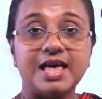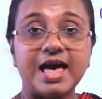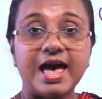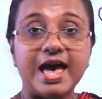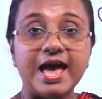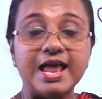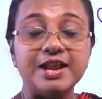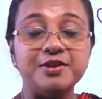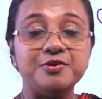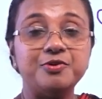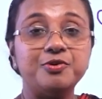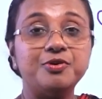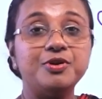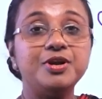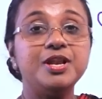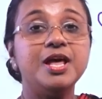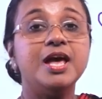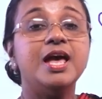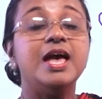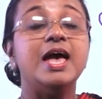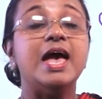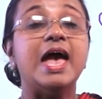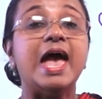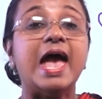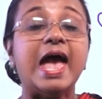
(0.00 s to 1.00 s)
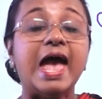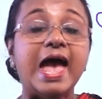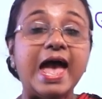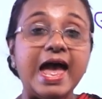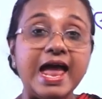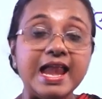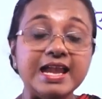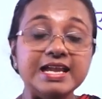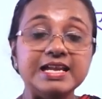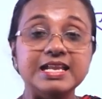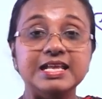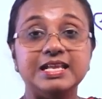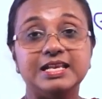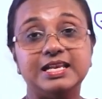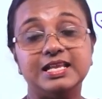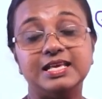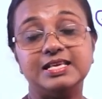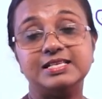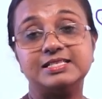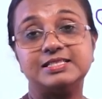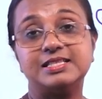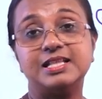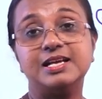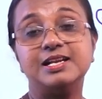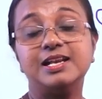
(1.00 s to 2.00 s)
anode and it
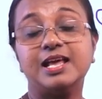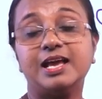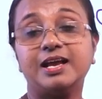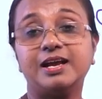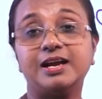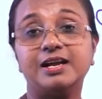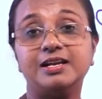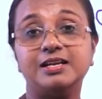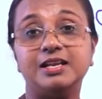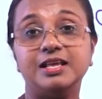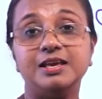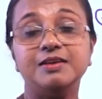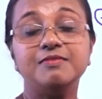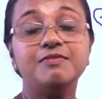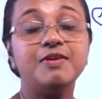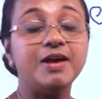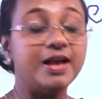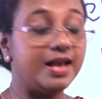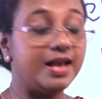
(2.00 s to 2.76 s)
is the negative